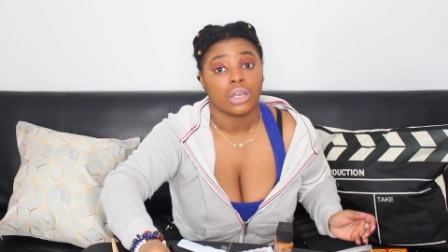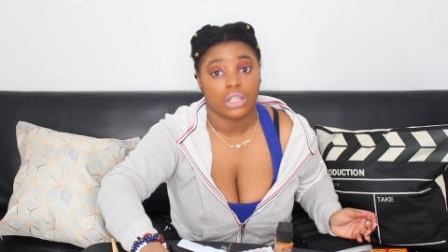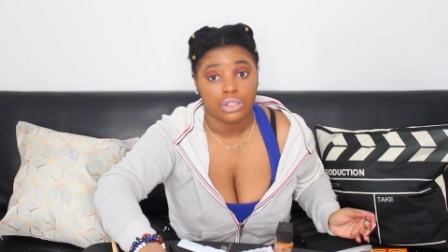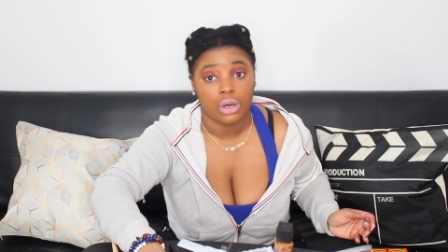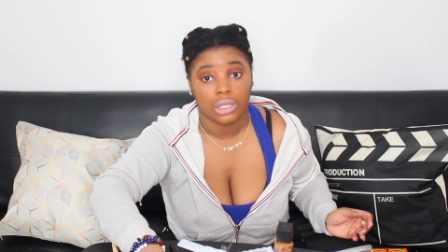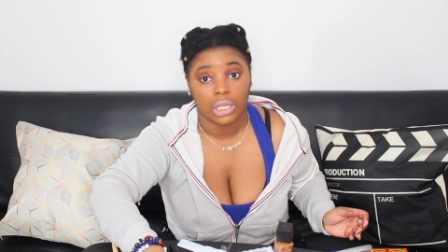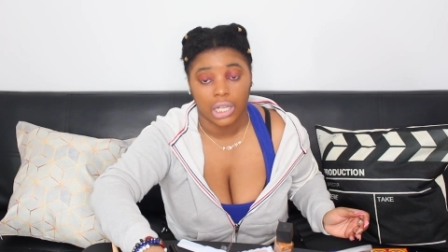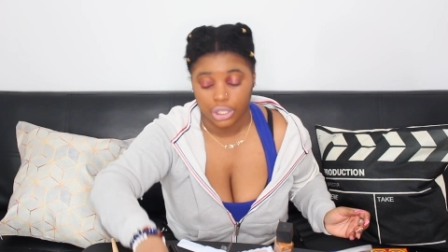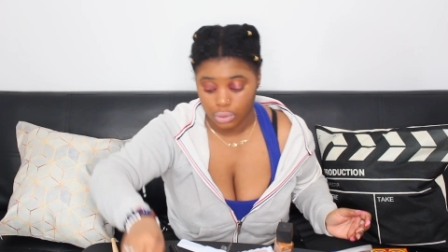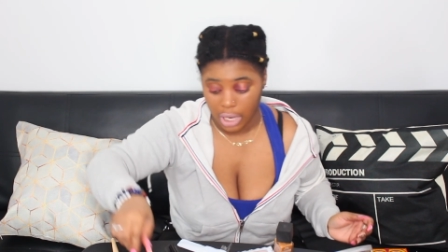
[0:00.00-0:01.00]
it's gonna look
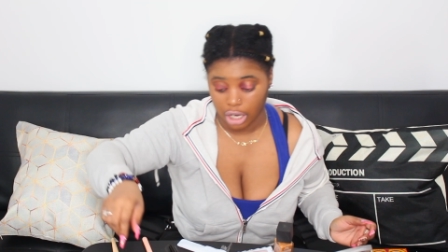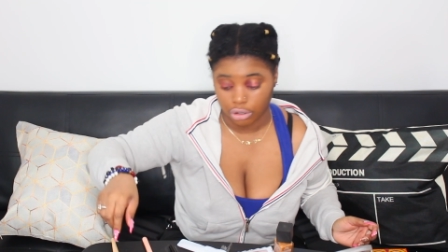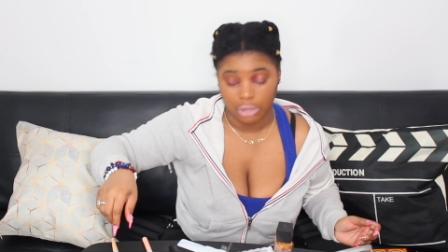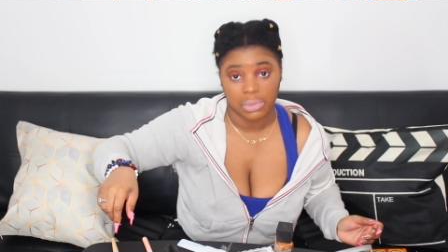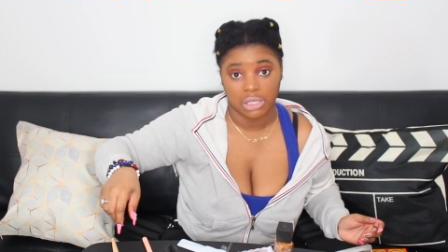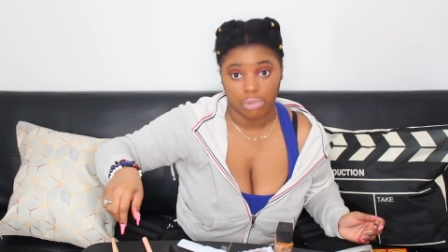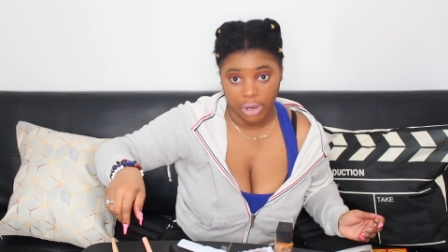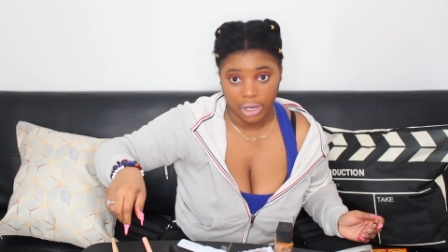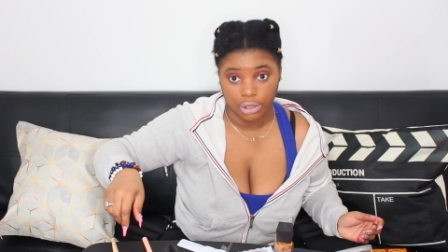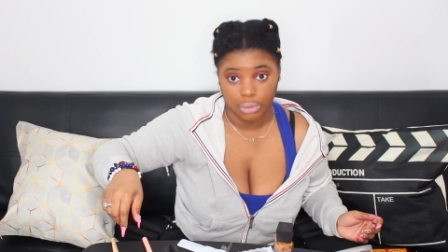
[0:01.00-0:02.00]
like you got crumbly
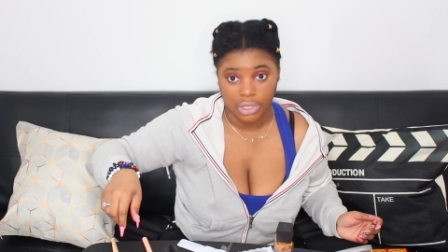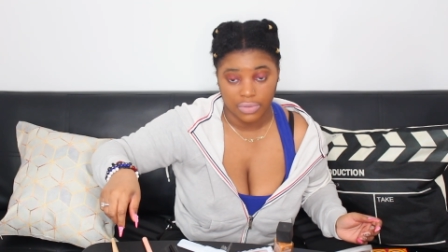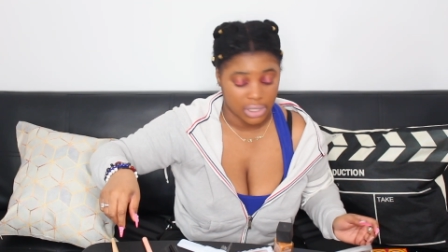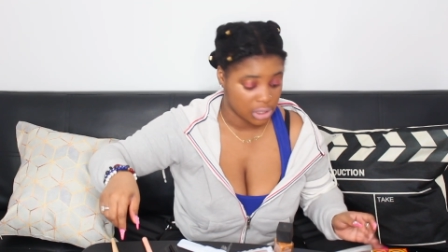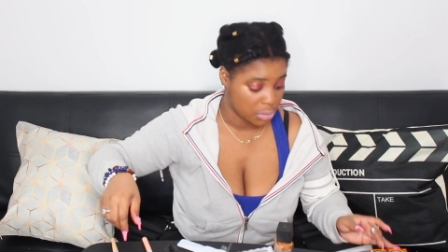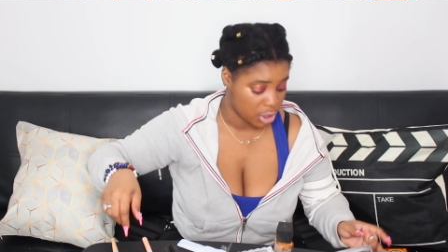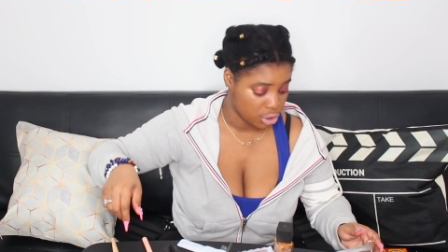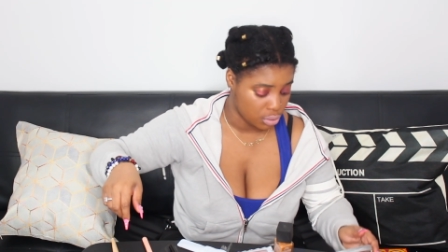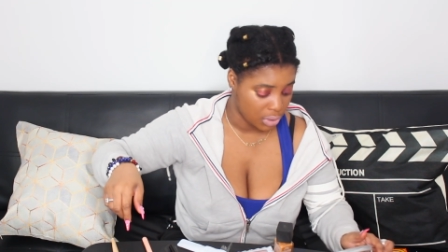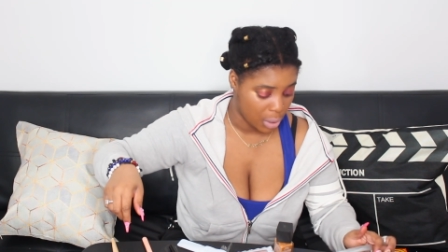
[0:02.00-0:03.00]
bread on your motherfucking lips and
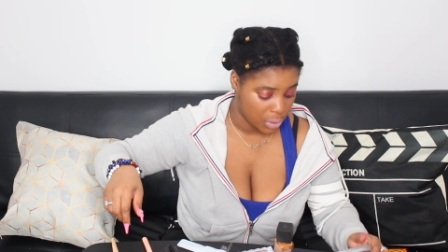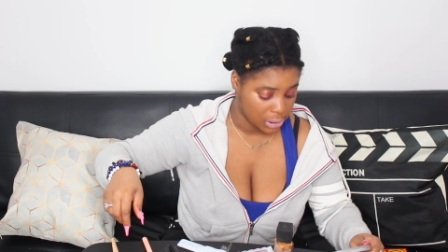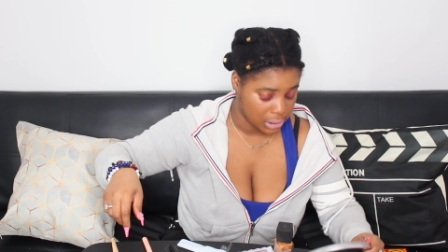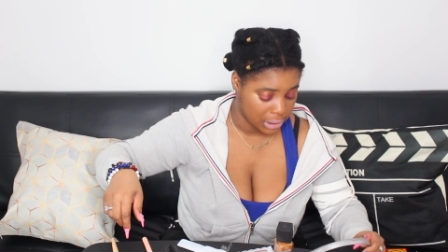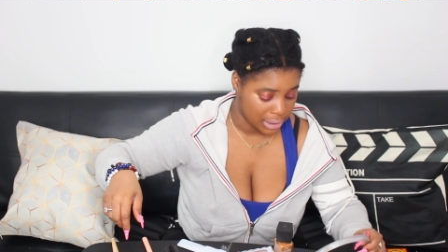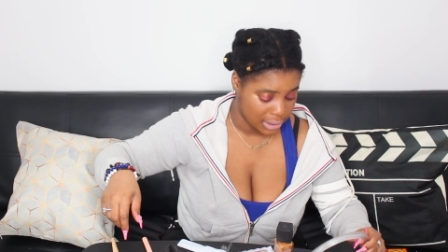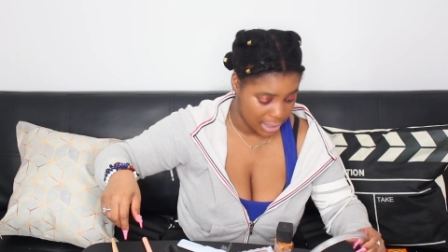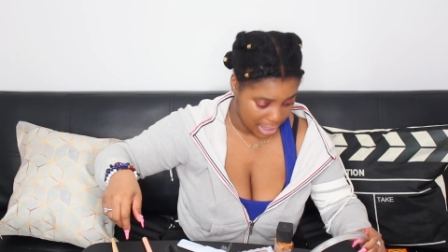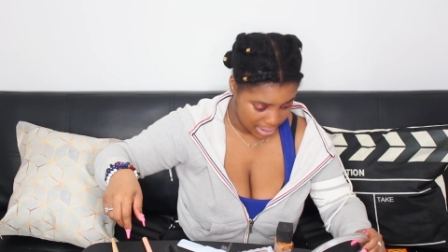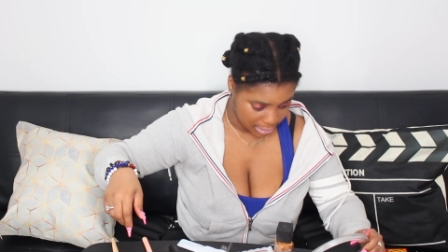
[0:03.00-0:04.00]
you do not want to look like
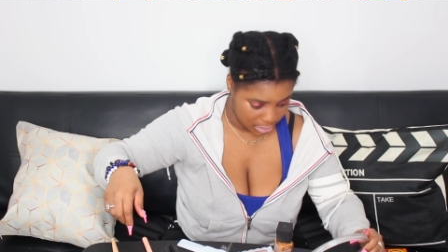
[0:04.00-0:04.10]
that.